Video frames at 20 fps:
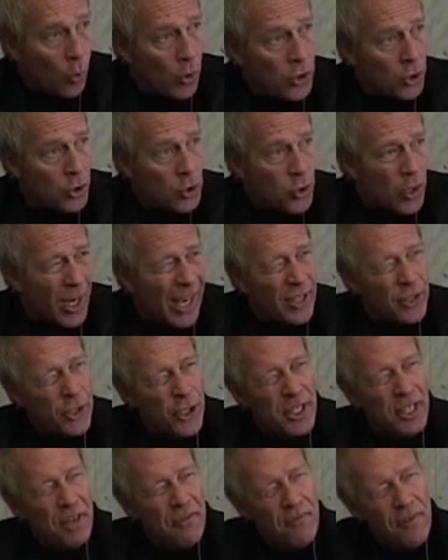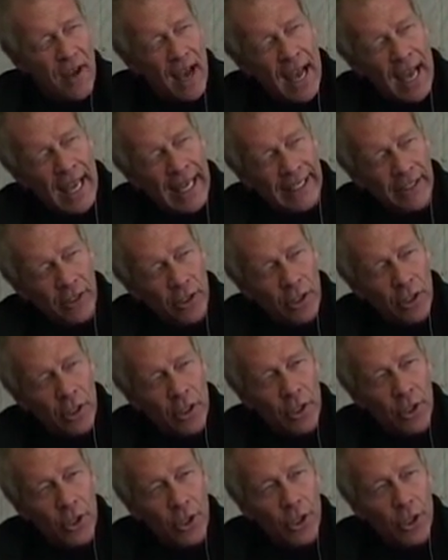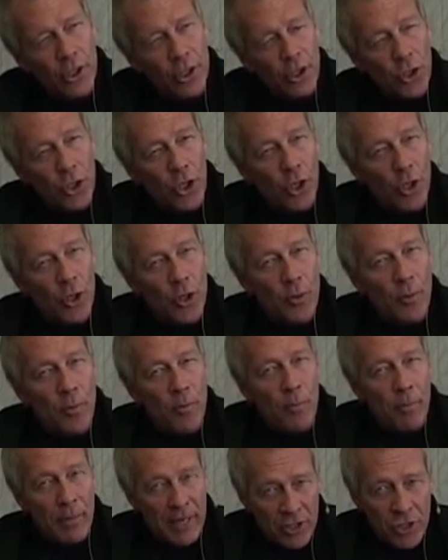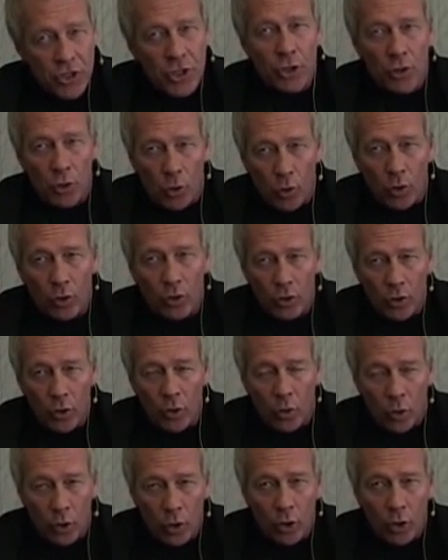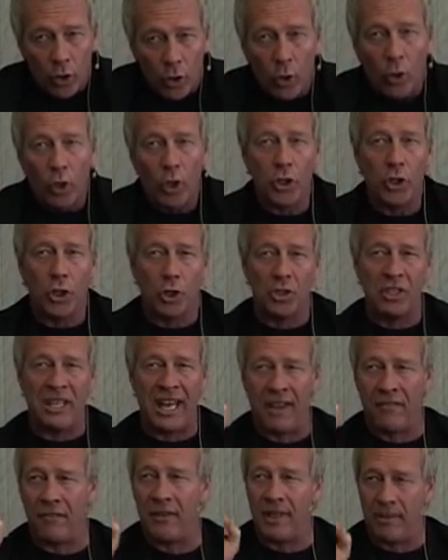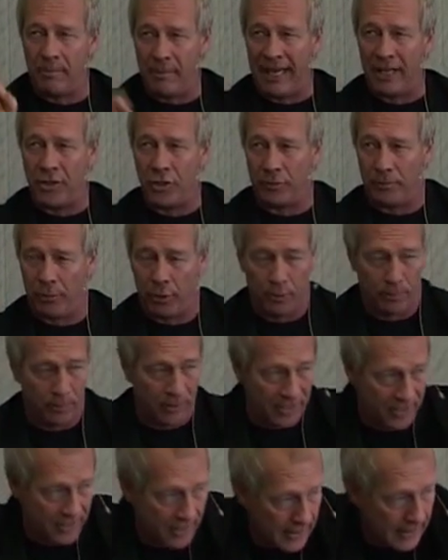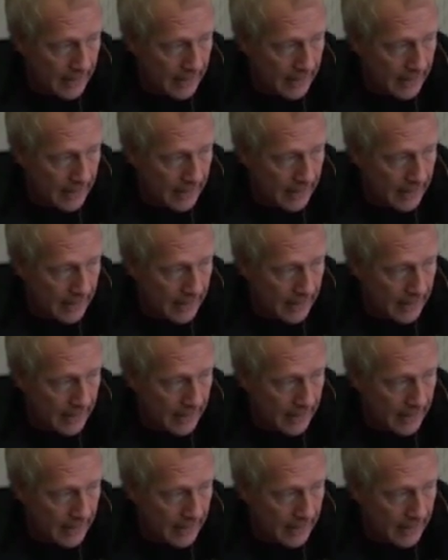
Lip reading: When you're trying to define mission or your definite major purpose.